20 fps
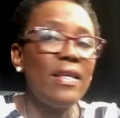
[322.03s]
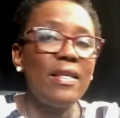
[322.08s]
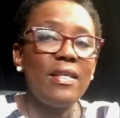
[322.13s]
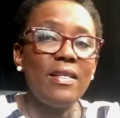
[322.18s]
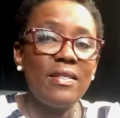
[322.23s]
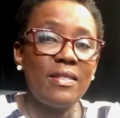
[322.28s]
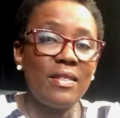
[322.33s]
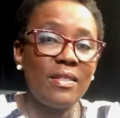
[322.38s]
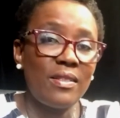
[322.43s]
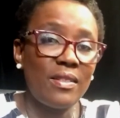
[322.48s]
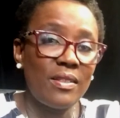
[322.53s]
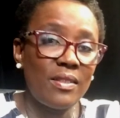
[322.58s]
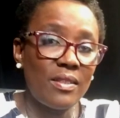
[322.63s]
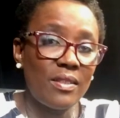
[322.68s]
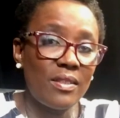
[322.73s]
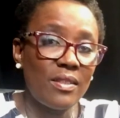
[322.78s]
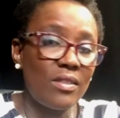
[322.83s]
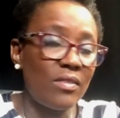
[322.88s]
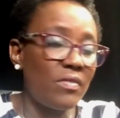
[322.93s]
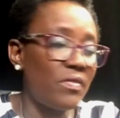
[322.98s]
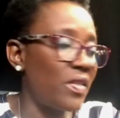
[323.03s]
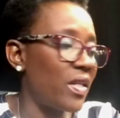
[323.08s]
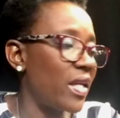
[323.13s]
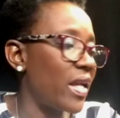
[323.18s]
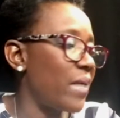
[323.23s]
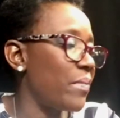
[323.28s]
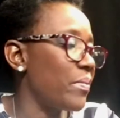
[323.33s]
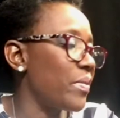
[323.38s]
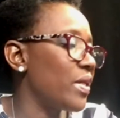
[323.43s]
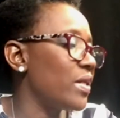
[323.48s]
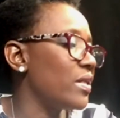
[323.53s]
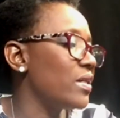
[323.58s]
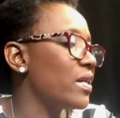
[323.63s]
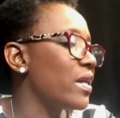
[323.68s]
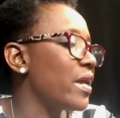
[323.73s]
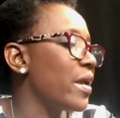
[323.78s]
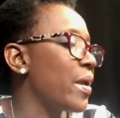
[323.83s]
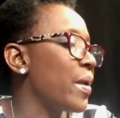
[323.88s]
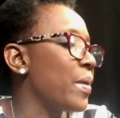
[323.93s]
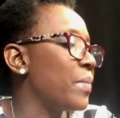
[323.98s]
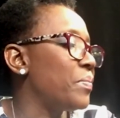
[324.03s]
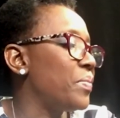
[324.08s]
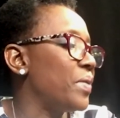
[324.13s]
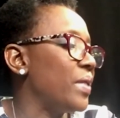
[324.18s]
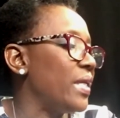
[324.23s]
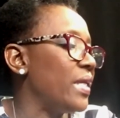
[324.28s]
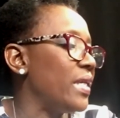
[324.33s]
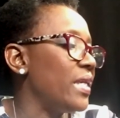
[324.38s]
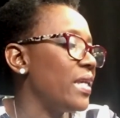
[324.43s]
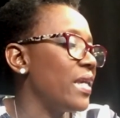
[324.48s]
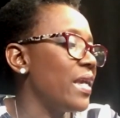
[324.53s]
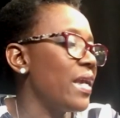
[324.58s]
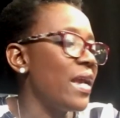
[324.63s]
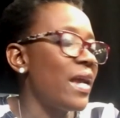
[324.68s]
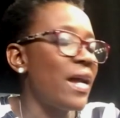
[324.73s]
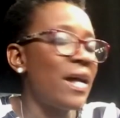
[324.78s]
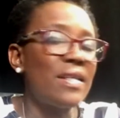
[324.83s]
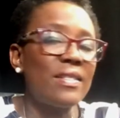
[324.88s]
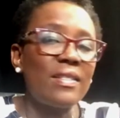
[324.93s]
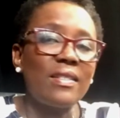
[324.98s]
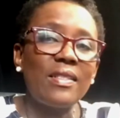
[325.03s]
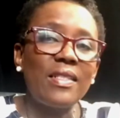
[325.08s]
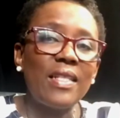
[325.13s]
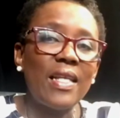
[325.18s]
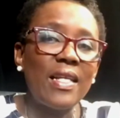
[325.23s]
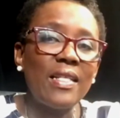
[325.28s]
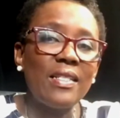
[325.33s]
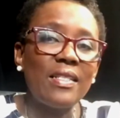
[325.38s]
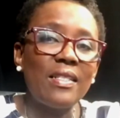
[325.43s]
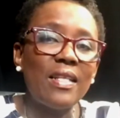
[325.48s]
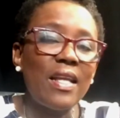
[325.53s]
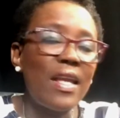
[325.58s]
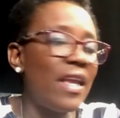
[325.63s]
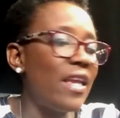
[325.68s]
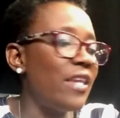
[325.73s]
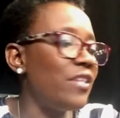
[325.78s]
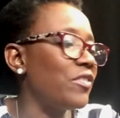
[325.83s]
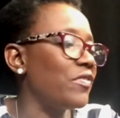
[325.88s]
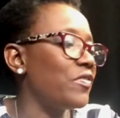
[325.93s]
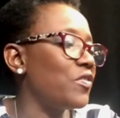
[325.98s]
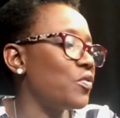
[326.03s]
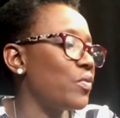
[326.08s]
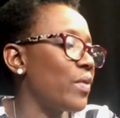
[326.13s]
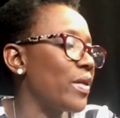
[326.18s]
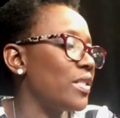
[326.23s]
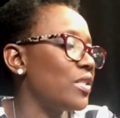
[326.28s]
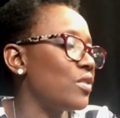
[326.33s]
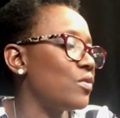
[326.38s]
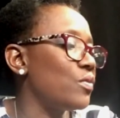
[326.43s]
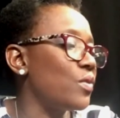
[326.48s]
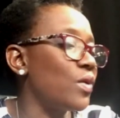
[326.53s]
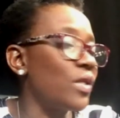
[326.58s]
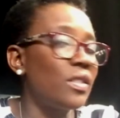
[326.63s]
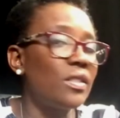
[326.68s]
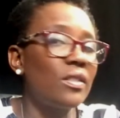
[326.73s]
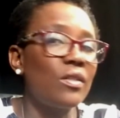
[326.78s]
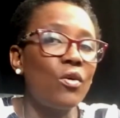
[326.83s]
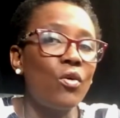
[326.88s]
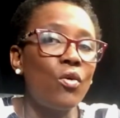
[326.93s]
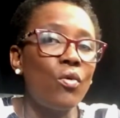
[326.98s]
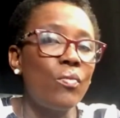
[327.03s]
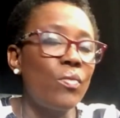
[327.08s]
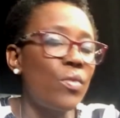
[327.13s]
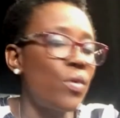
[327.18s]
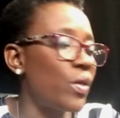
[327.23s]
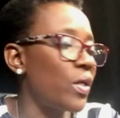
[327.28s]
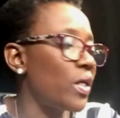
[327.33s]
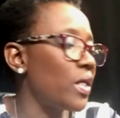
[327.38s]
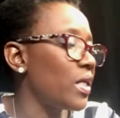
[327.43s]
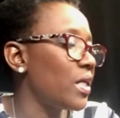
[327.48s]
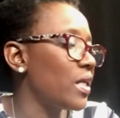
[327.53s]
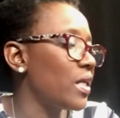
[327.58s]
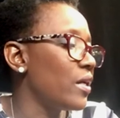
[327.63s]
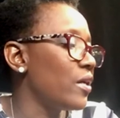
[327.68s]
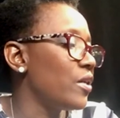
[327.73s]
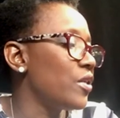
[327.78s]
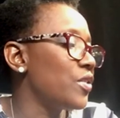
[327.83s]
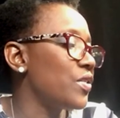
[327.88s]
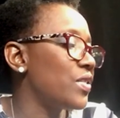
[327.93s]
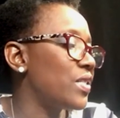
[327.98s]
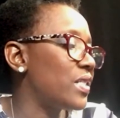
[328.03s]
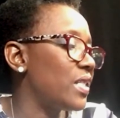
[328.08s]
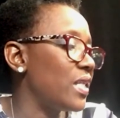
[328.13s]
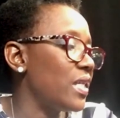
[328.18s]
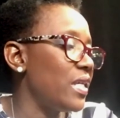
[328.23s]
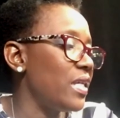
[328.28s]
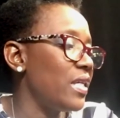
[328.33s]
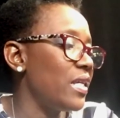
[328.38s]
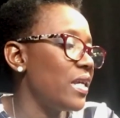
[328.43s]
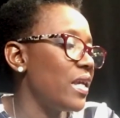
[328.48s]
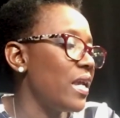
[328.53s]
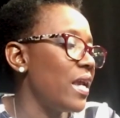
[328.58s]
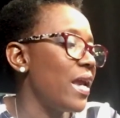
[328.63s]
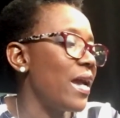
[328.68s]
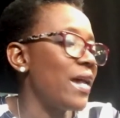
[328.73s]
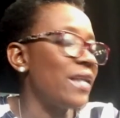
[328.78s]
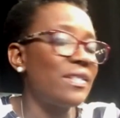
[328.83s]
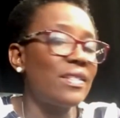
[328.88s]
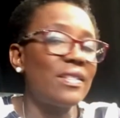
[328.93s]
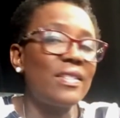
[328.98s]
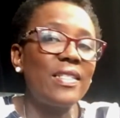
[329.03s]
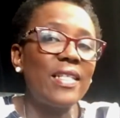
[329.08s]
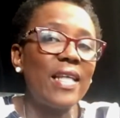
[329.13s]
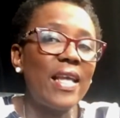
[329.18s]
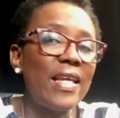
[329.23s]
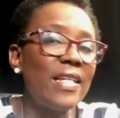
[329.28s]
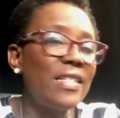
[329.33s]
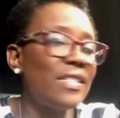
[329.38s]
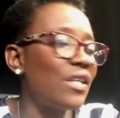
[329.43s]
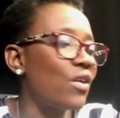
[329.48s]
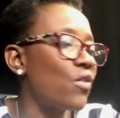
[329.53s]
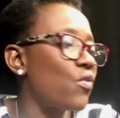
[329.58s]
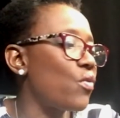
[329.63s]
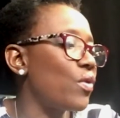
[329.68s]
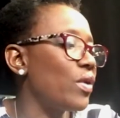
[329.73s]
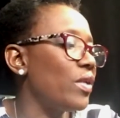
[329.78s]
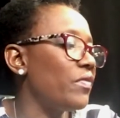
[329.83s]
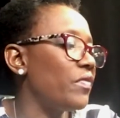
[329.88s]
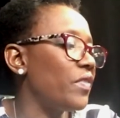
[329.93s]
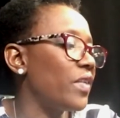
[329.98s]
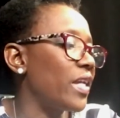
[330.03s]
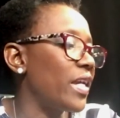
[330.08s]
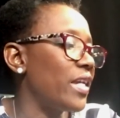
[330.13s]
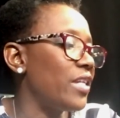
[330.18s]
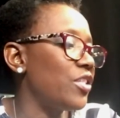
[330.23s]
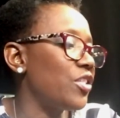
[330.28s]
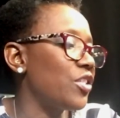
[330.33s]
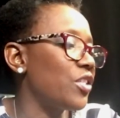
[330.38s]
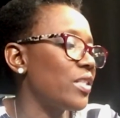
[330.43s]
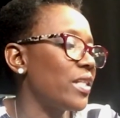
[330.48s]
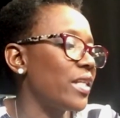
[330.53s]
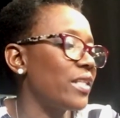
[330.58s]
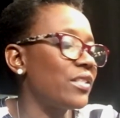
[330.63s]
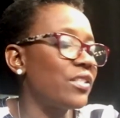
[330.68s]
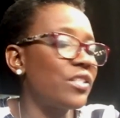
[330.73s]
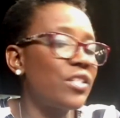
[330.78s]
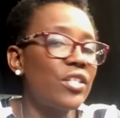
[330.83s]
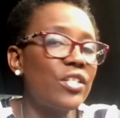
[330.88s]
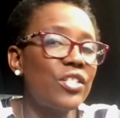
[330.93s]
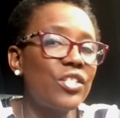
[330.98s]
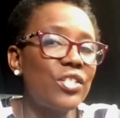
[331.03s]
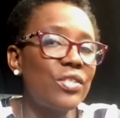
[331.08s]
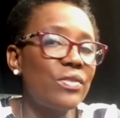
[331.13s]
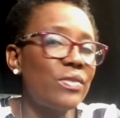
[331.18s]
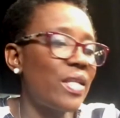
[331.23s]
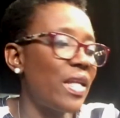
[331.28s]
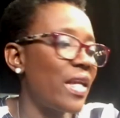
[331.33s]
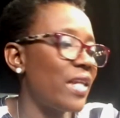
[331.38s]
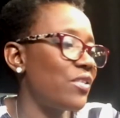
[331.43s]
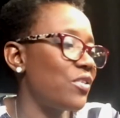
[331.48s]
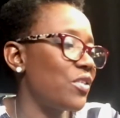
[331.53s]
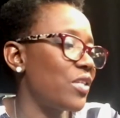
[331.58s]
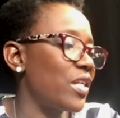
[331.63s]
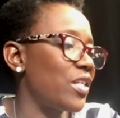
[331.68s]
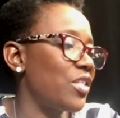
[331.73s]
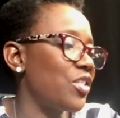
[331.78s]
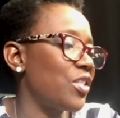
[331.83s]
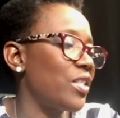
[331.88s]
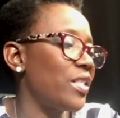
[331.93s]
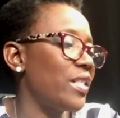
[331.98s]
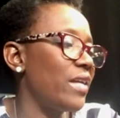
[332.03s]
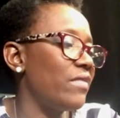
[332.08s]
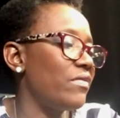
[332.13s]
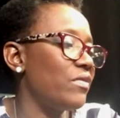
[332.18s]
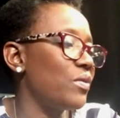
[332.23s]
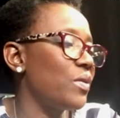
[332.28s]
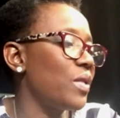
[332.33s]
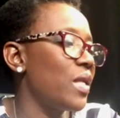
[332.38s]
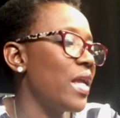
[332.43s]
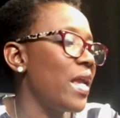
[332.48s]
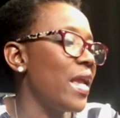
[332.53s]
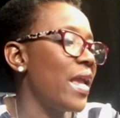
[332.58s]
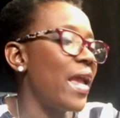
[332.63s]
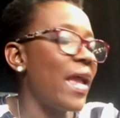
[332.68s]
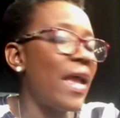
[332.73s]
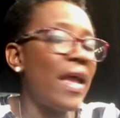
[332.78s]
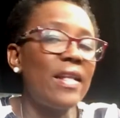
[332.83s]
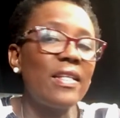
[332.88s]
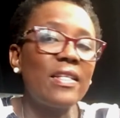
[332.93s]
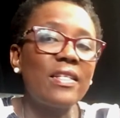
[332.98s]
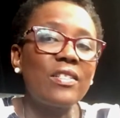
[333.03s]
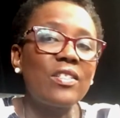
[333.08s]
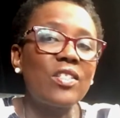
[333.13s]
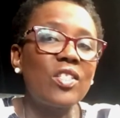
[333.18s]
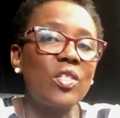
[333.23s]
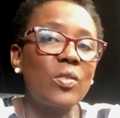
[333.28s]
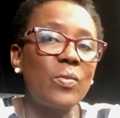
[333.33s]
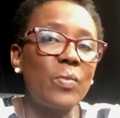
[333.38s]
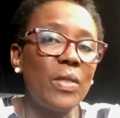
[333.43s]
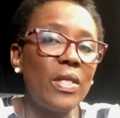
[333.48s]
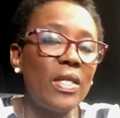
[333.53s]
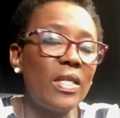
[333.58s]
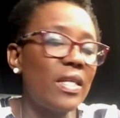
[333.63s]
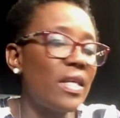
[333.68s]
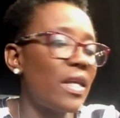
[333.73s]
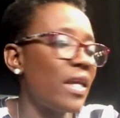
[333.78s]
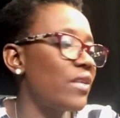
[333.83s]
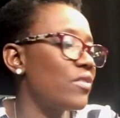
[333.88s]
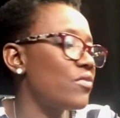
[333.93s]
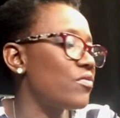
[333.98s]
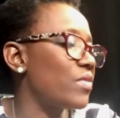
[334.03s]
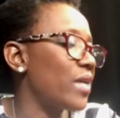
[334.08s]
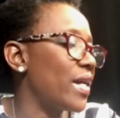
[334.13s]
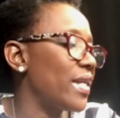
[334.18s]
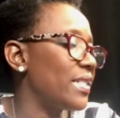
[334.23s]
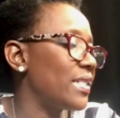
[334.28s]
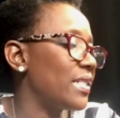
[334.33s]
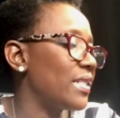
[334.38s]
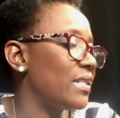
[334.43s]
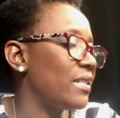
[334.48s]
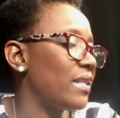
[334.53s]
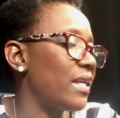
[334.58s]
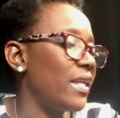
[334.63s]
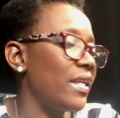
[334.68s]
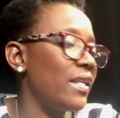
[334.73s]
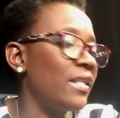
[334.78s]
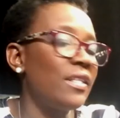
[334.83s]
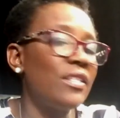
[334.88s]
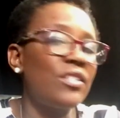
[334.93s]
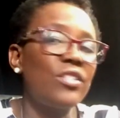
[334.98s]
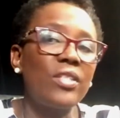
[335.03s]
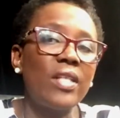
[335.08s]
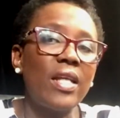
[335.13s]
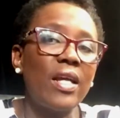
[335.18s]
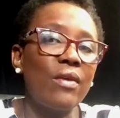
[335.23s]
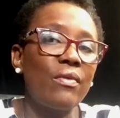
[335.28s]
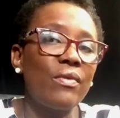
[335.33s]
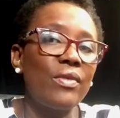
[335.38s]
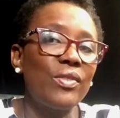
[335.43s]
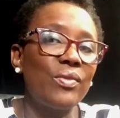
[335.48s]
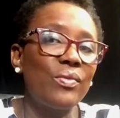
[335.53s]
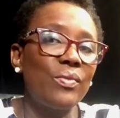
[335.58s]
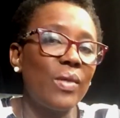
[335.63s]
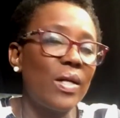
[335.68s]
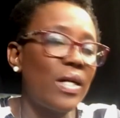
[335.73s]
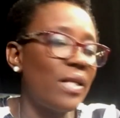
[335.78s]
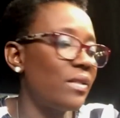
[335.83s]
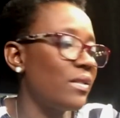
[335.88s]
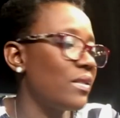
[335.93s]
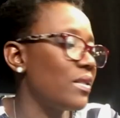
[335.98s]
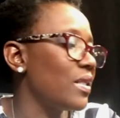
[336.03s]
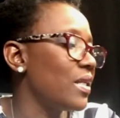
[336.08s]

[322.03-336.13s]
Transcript: is a citizen of the Gambia, B. has attained the age of 21 or more, C. has attained a qualification at tertiary education level and can speak and write the English language well,